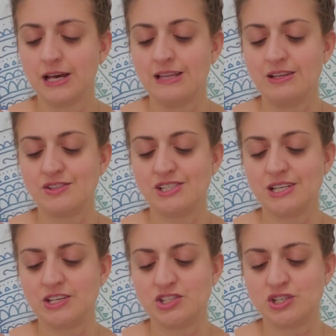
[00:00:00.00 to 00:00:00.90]
And there's an
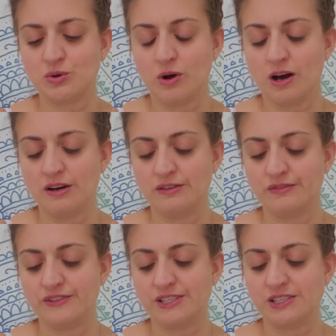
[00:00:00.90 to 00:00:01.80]
issue
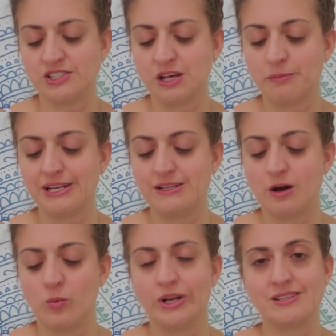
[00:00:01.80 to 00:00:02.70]
of somebody
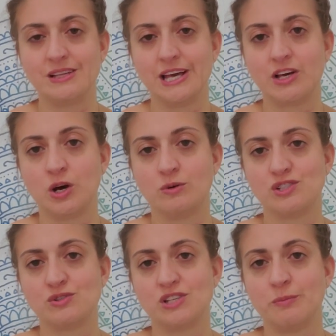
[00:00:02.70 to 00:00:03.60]
not wanting to let go,
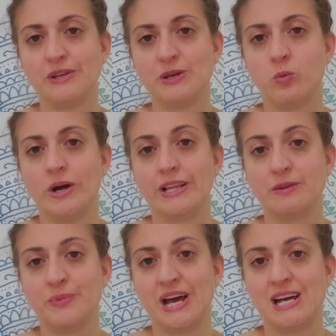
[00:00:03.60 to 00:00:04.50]
so somebody wanting the
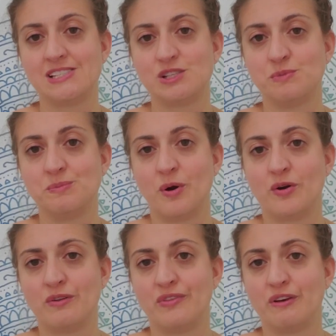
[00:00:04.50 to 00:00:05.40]
past to be
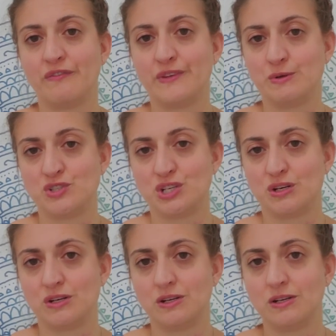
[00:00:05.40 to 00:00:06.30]
part of their future